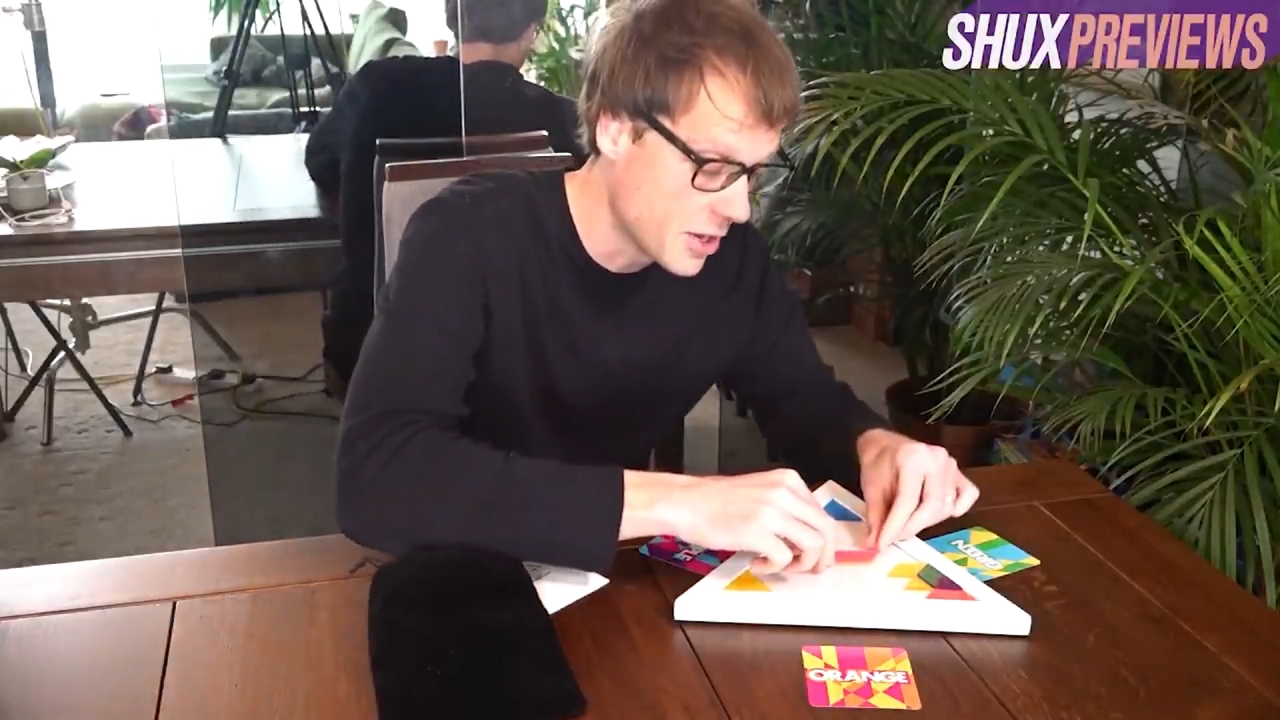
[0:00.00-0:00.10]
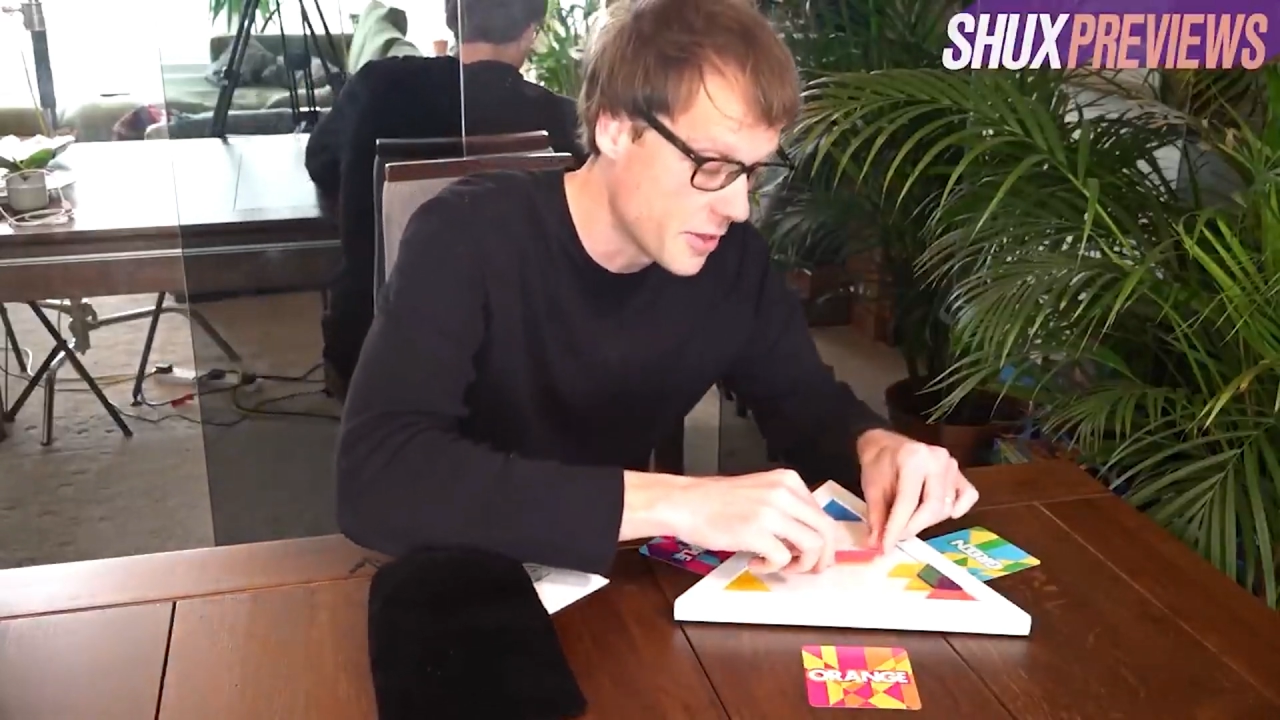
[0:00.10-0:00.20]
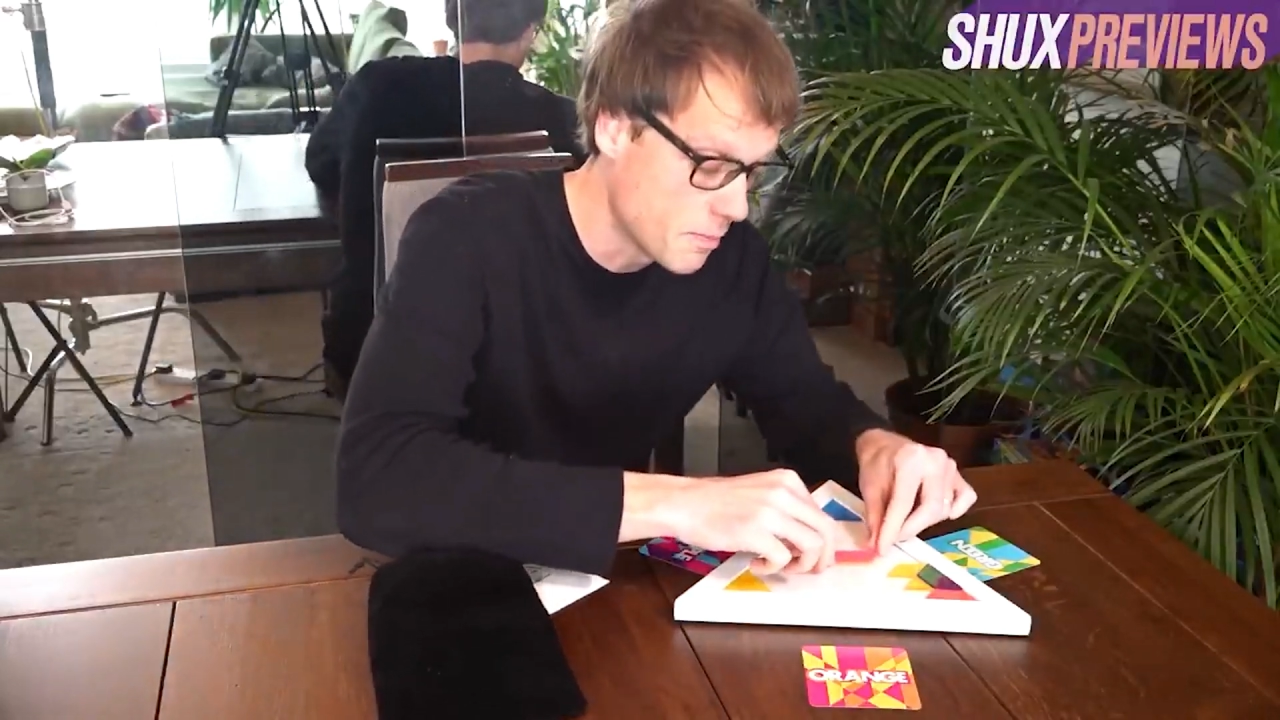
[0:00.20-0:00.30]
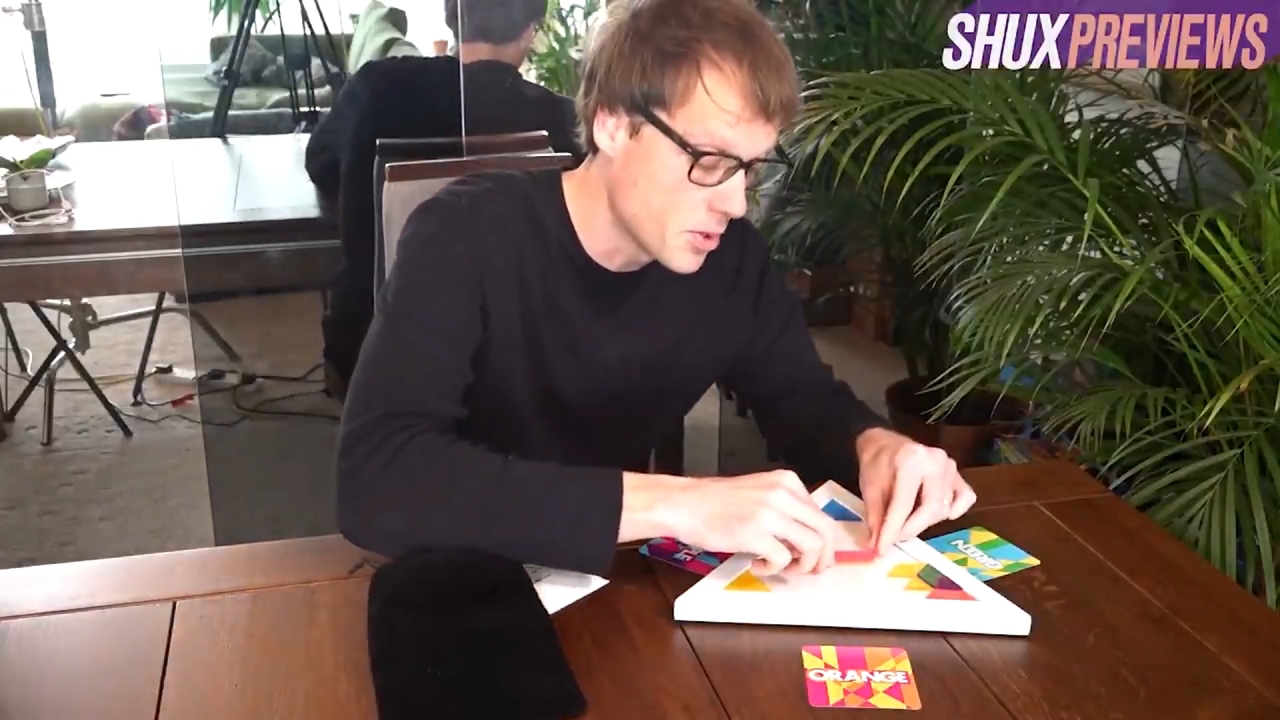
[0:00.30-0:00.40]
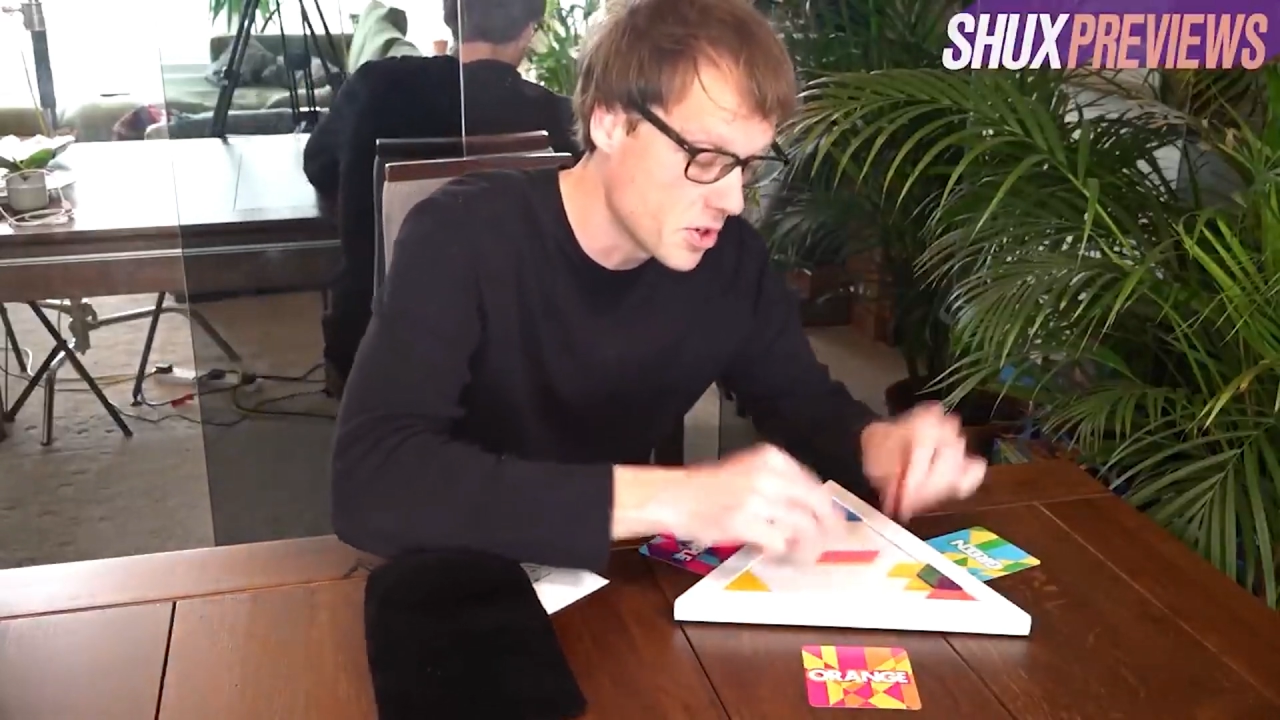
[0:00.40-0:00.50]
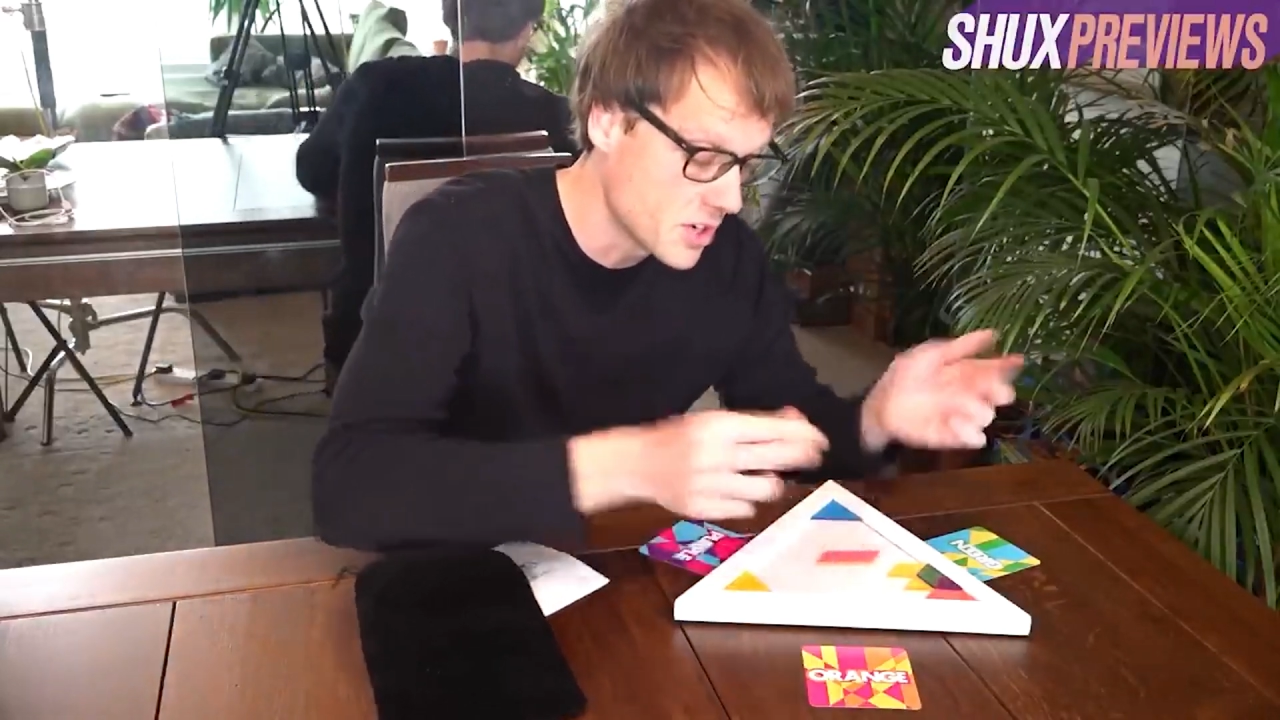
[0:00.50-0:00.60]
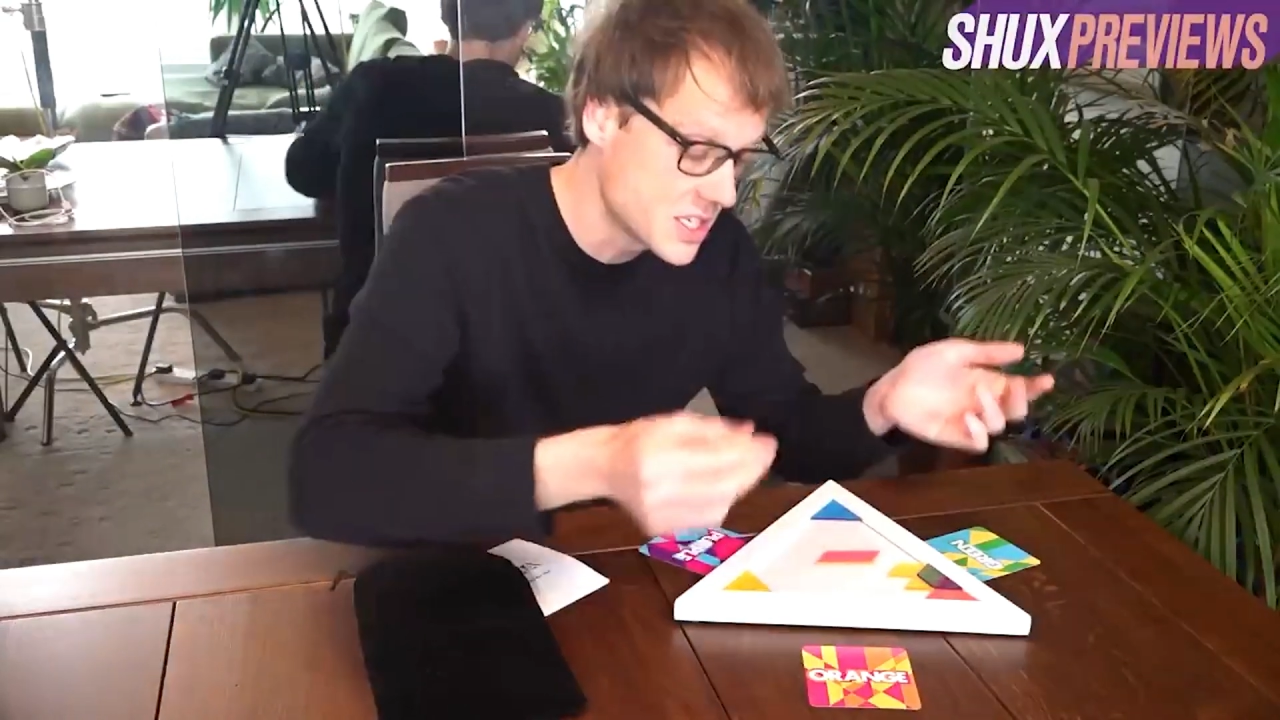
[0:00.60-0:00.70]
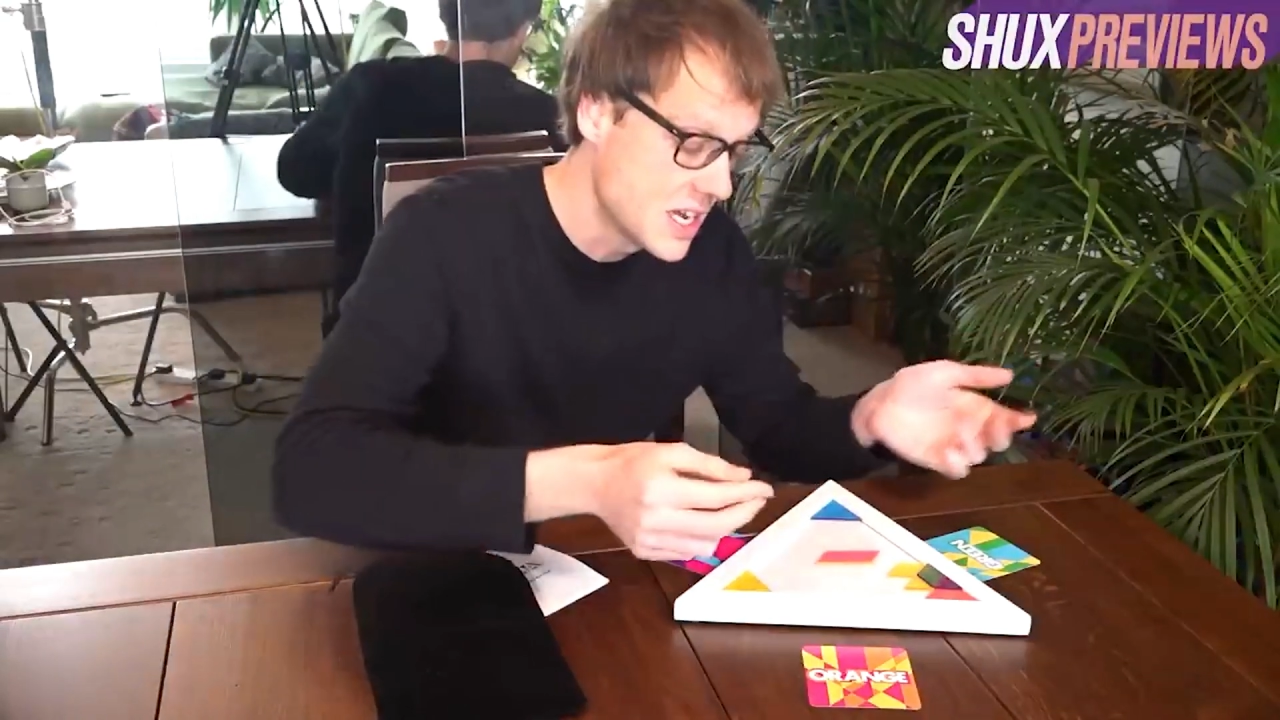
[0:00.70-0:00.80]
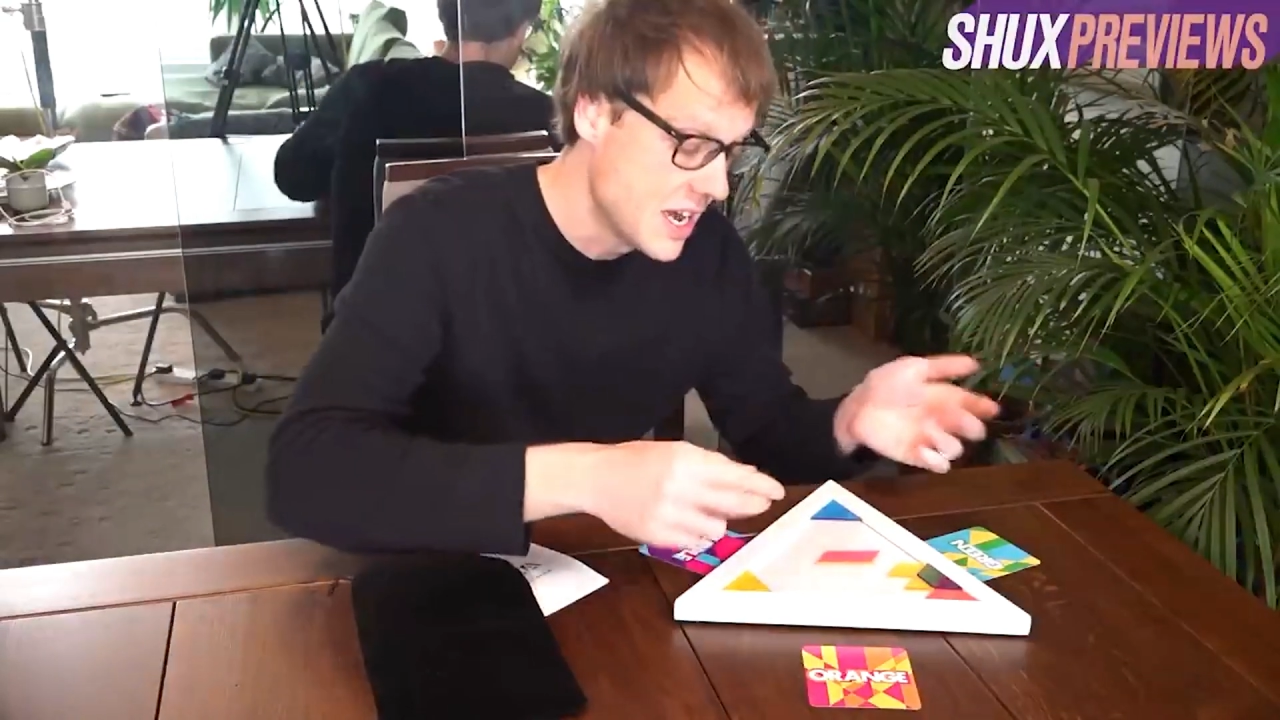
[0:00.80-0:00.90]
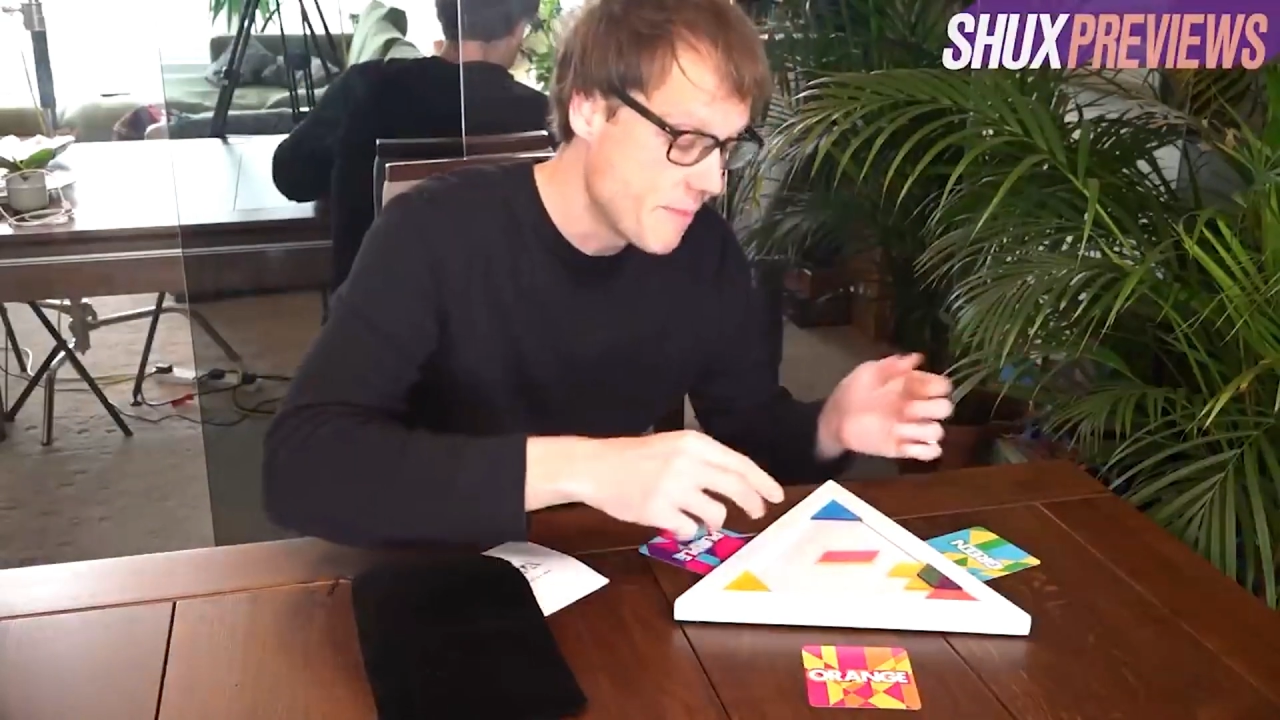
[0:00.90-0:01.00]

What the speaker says: on the board.